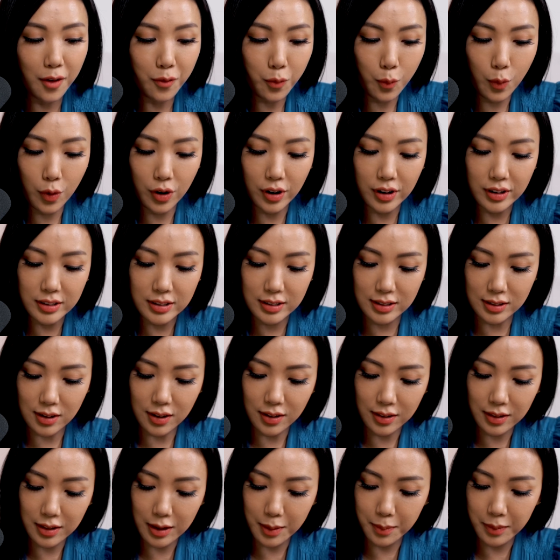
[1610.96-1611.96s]
all have
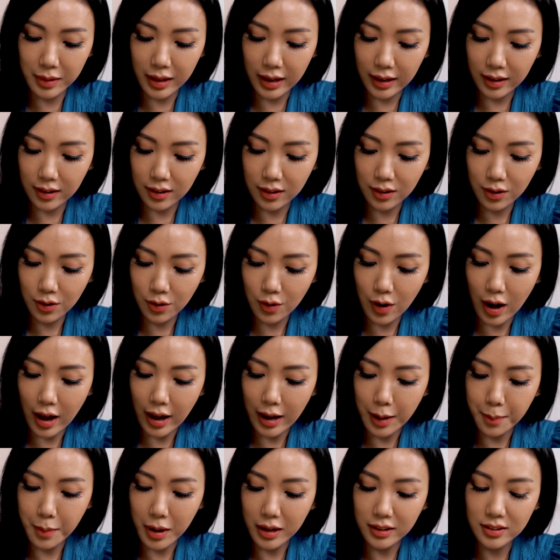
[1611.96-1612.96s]
words on them like, you
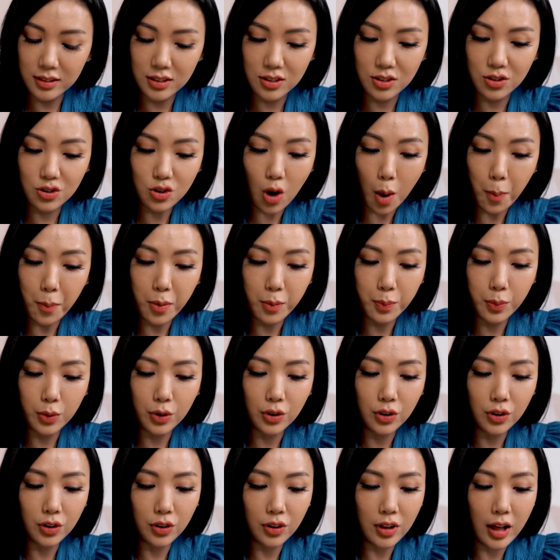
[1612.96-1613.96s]
know, I am
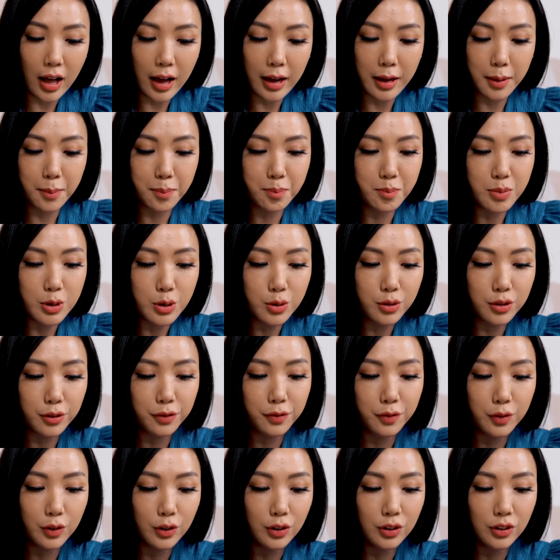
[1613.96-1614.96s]
unstoppable, I am
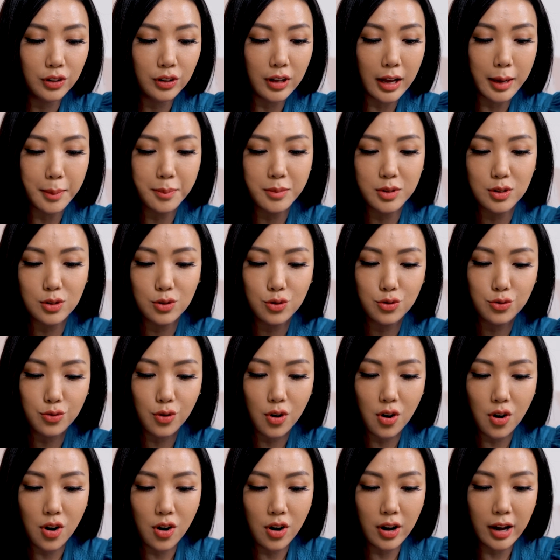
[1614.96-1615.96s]
beautiful, I'm
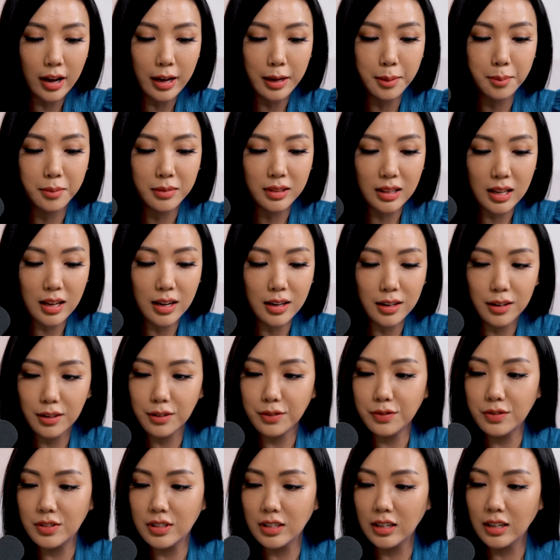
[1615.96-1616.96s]
strong, I am
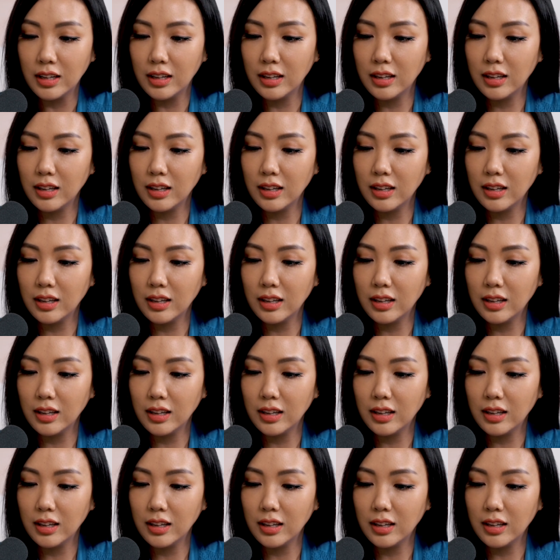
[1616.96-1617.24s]
loved,